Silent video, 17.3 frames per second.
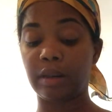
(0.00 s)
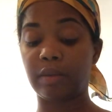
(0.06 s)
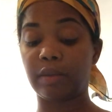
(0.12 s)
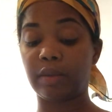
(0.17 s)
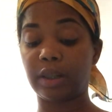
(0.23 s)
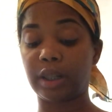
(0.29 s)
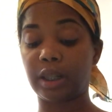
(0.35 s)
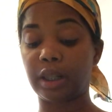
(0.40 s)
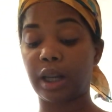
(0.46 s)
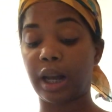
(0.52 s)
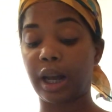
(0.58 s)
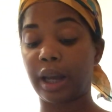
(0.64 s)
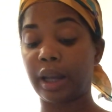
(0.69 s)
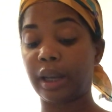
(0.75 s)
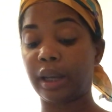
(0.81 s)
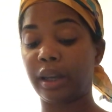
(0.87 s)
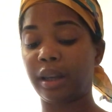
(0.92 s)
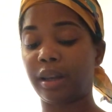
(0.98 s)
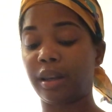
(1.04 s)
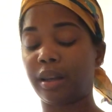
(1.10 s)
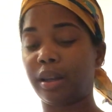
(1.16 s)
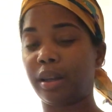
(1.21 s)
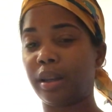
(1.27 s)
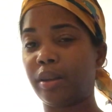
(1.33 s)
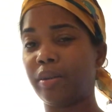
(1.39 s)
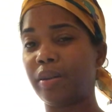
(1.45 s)
was like,
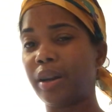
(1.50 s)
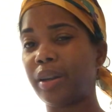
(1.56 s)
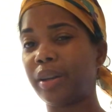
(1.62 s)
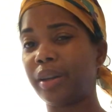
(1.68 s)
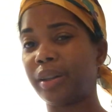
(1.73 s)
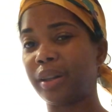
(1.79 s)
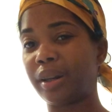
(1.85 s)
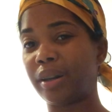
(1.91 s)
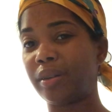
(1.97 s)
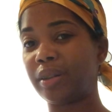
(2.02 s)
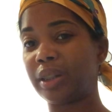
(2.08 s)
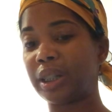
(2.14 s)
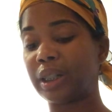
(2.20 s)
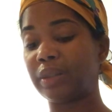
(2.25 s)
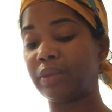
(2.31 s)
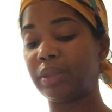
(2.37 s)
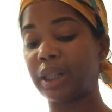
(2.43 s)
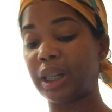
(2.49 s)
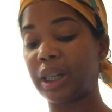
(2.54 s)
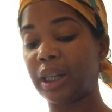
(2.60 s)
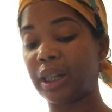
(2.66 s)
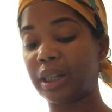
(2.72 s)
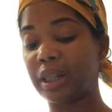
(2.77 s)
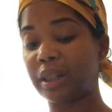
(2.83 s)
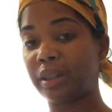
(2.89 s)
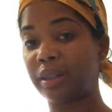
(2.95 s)
You know your nose is
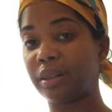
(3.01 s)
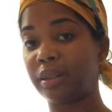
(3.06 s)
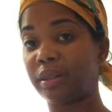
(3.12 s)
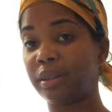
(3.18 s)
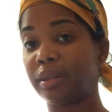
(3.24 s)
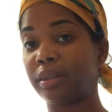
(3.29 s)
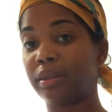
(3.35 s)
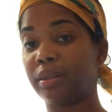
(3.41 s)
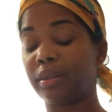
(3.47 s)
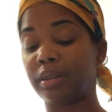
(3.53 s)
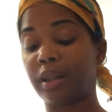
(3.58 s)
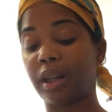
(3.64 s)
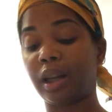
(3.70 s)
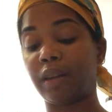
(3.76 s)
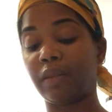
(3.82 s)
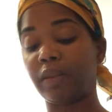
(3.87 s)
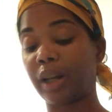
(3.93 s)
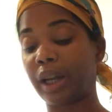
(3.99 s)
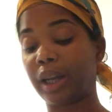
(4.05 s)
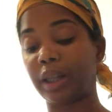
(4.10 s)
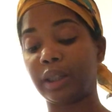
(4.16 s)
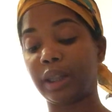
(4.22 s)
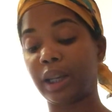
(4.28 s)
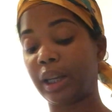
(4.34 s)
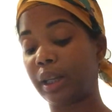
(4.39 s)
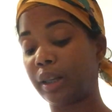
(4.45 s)
bleeding? And I'm
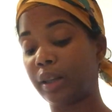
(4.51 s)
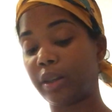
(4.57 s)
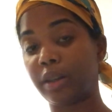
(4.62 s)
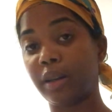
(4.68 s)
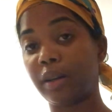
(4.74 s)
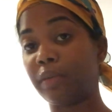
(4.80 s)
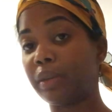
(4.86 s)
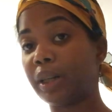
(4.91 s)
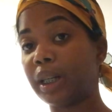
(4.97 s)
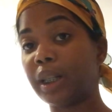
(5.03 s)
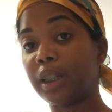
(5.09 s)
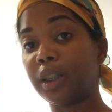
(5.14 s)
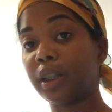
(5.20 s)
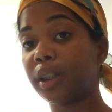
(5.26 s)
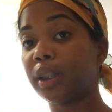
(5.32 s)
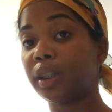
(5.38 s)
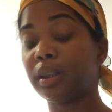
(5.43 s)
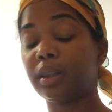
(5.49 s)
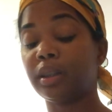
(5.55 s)
like, Thank you so much.